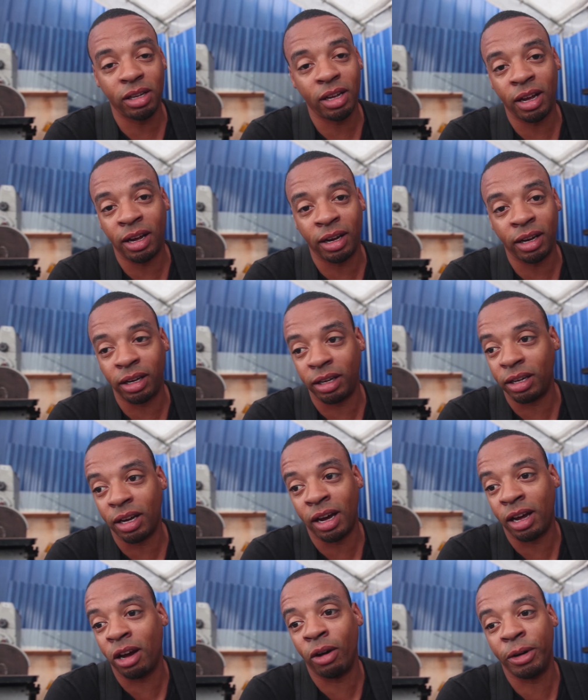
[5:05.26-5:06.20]
I,
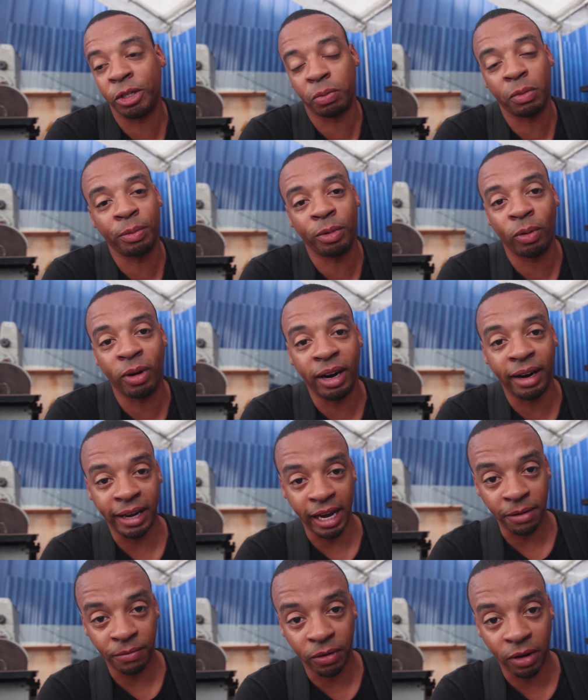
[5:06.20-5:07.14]
I always remember where I
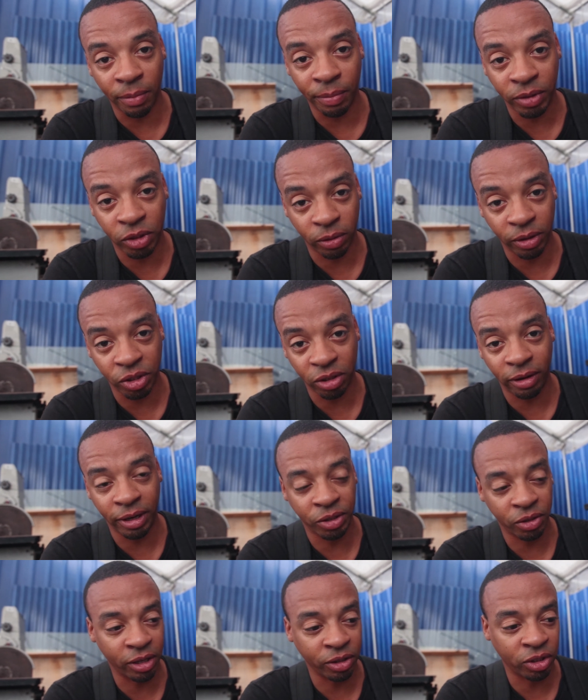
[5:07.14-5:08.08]
came from. So it's
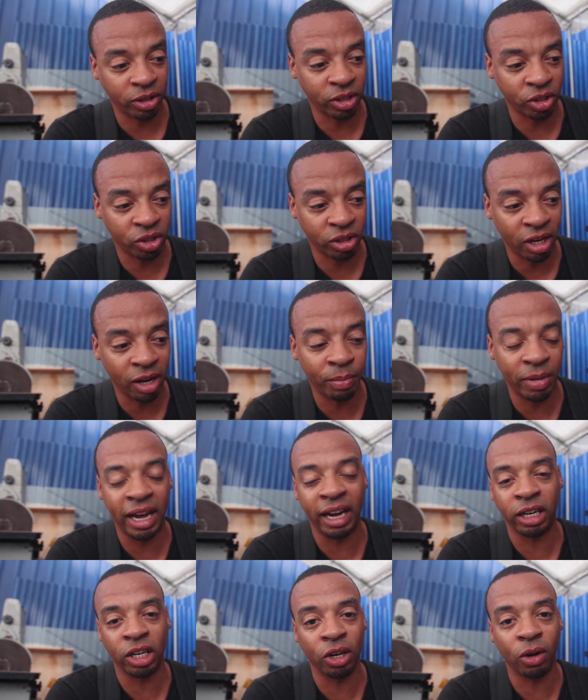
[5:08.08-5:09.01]
always good to just come
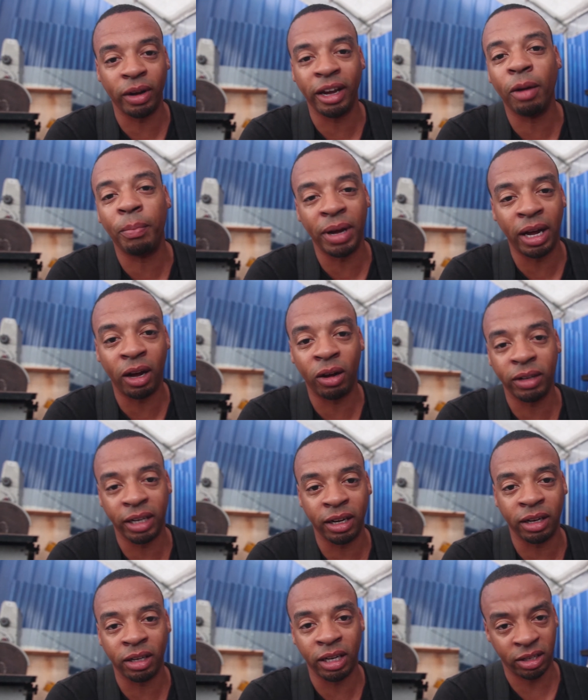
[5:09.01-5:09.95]
back, you know, help out
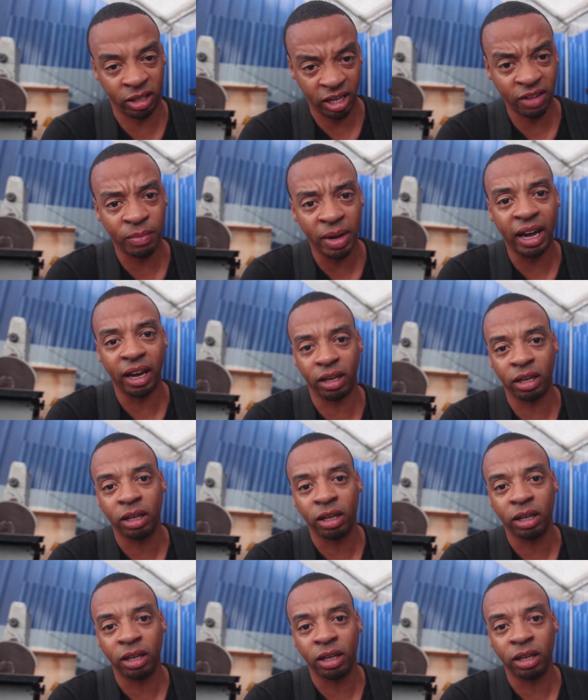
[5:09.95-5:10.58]
and, and give back.